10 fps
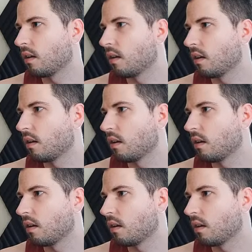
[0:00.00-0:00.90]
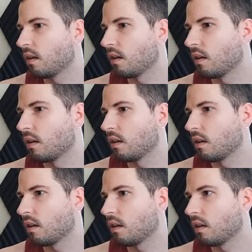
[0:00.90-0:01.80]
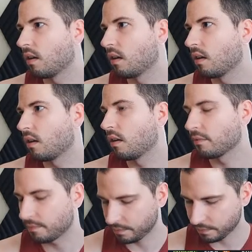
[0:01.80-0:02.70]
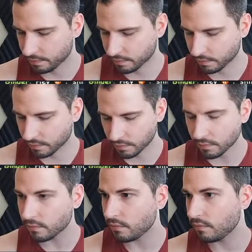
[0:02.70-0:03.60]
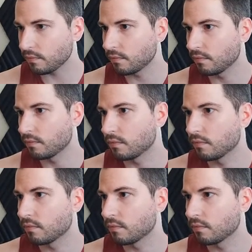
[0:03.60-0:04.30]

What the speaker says: (silence)